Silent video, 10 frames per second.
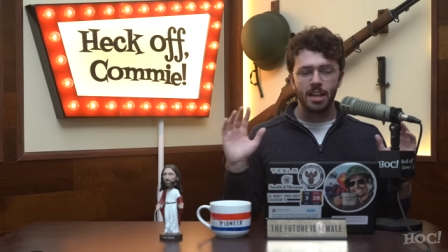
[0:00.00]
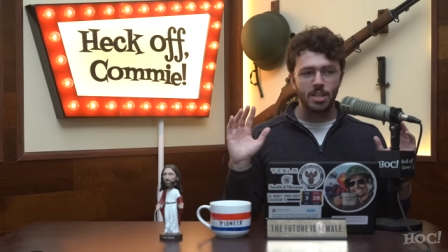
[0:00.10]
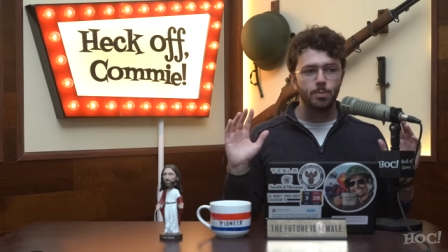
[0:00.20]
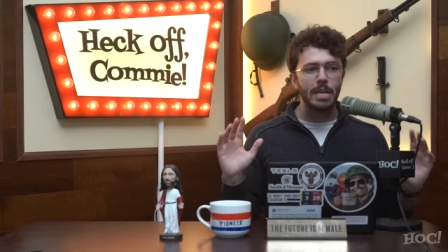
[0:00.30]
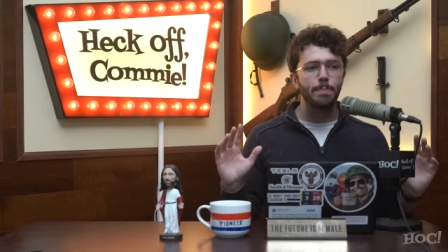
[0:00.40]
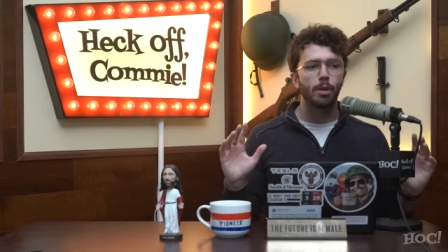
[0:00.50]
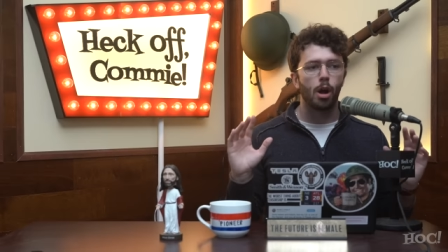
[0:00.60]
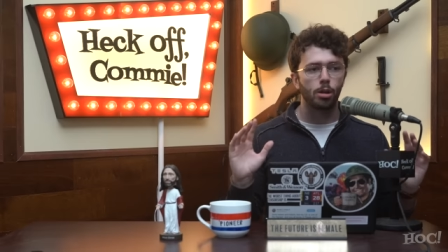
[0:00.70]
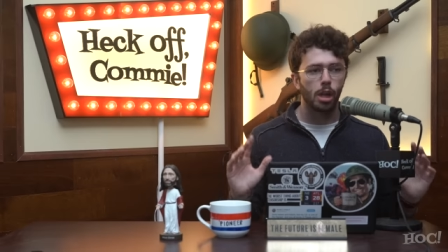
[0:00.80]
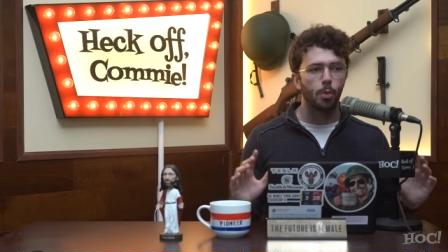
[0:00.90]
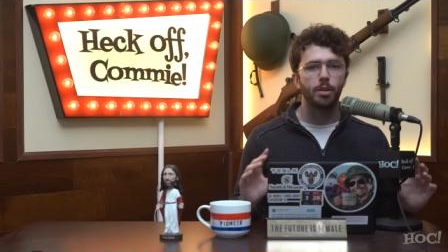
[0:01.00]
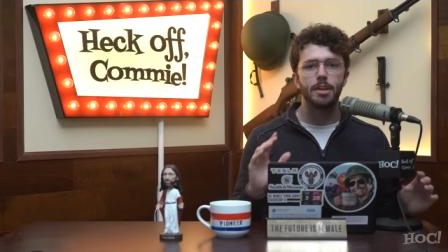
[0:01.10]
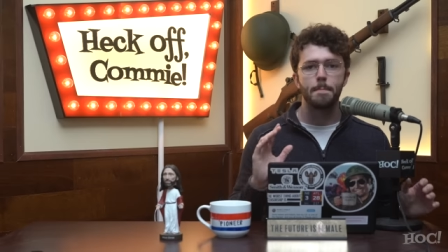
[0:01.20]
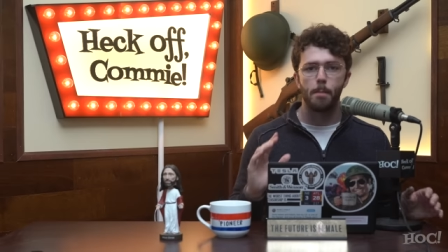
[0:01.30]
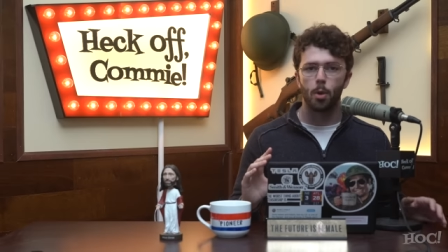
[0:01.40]
these people are lower
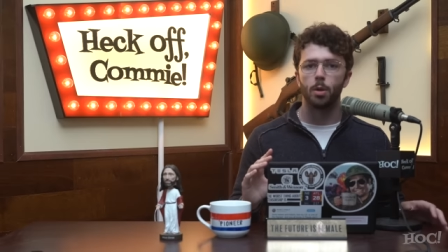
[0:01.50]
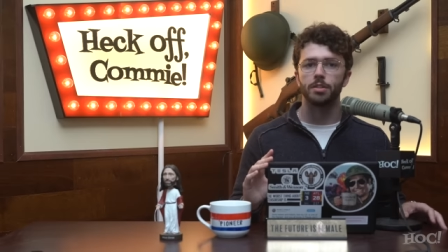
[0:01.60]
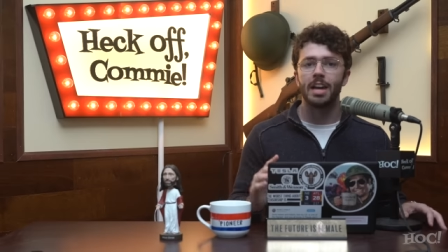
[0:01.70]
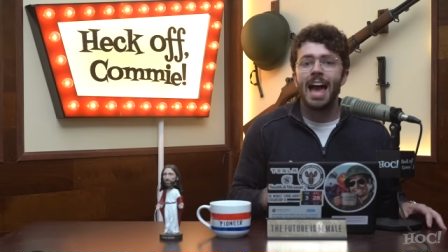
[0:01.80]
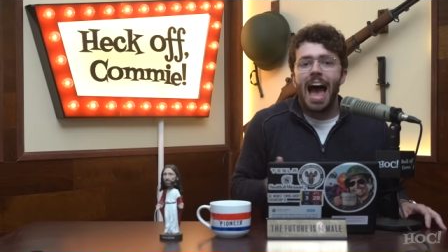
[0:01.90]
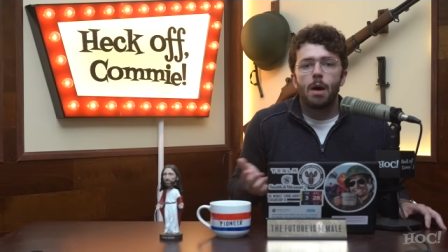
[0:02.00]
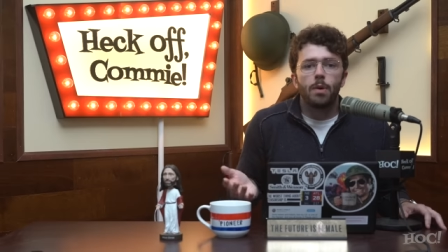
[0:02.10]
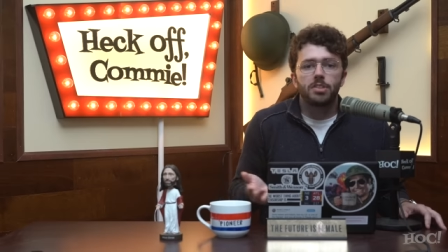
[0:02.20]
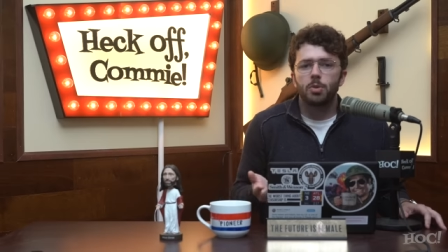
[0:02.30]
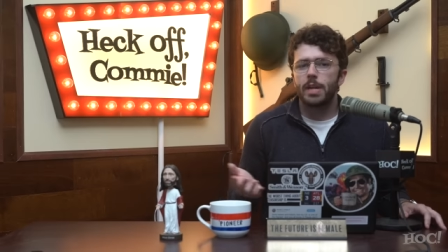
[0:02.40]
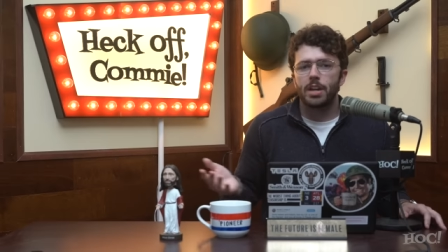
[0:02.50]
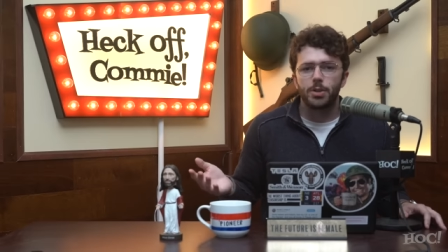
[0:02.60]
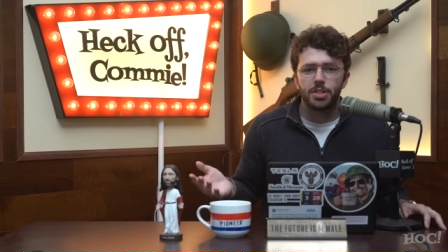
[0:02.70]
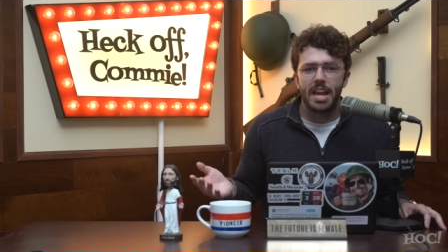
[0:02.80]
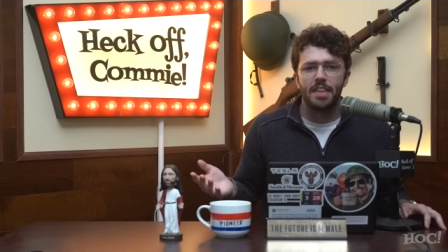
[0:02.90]
than mold. How else do we
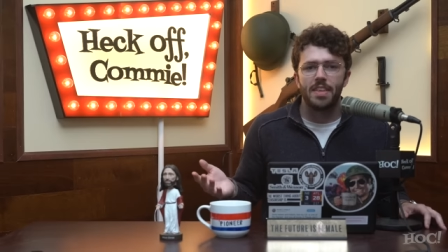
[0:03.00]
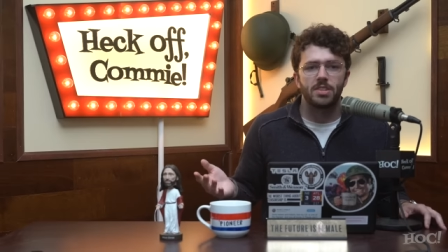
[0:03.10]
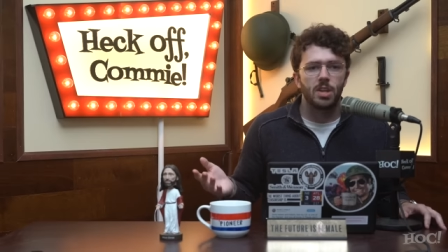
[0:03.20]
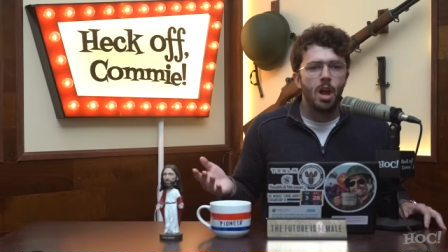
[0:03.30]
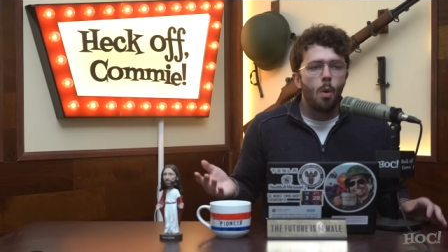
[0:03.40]
understand this?